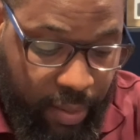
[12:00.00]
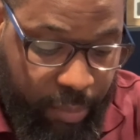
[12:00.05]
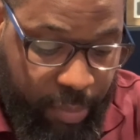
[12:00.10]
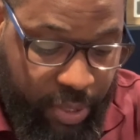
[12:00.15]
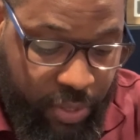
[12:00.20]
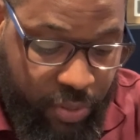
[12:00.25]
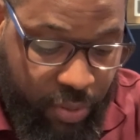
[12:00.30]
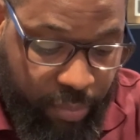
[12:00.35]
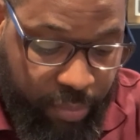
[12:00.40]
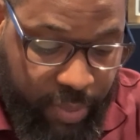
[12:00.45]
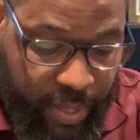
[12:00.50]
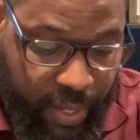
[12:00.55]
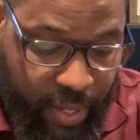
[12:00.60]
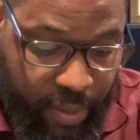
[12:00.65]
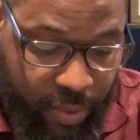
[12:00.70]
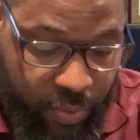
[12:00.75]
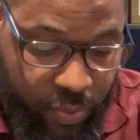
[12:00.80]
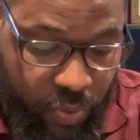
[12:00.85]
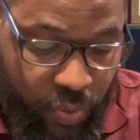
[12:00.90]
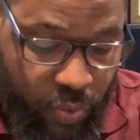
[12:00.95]
me jump
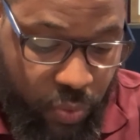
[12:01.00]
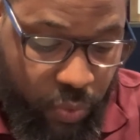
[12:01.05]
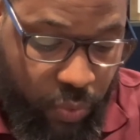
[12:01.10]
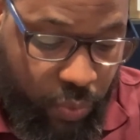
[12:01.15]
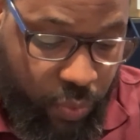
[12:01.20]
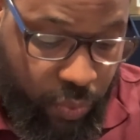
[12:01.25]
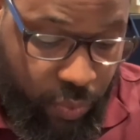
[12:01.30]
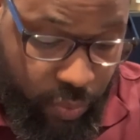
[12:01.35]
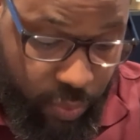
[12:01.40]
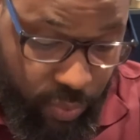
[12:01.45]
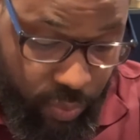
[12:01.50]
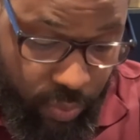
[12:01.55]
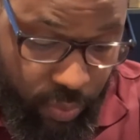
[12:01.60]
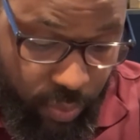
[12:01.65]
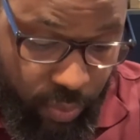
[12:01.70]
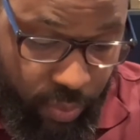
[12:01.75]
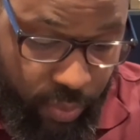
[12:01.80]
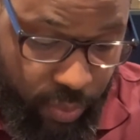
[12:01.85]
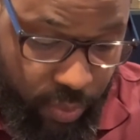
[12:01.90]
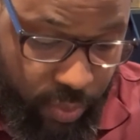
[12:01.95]
down to,
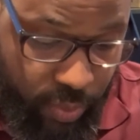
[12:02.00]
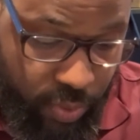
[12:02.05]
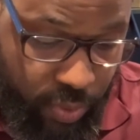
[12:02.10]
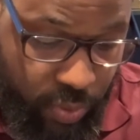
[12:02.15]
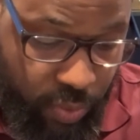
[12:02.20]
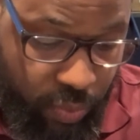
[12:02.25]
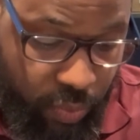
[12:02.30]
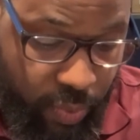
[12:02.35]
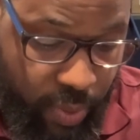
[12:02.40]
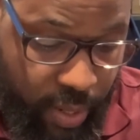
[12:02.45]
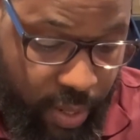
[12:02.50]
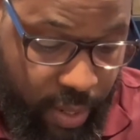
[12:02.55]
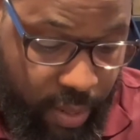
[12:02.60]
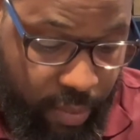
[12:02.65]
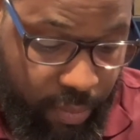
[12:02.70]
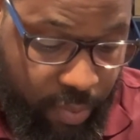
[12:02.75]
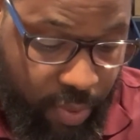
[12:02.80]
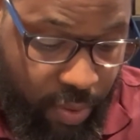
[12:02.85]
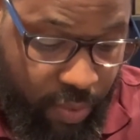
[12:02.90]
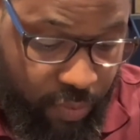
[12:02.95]
to uh,
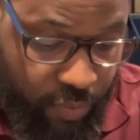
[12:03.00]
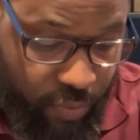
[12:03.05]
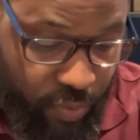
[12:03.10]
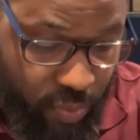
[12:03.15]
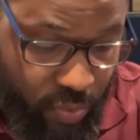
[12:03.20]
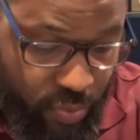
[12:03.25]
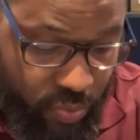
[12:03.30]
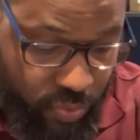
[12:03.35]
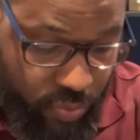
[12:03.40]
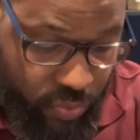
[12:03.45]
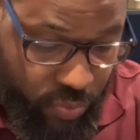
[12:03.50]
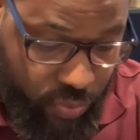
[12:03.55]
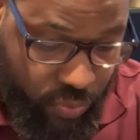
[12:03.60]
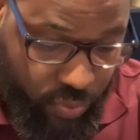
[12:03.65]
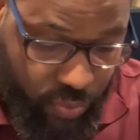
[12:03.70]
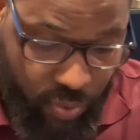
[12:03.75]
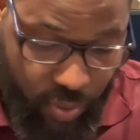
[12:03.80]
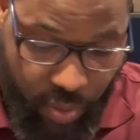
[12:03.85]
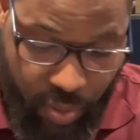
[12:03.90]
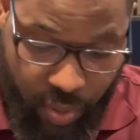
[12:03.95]
verse,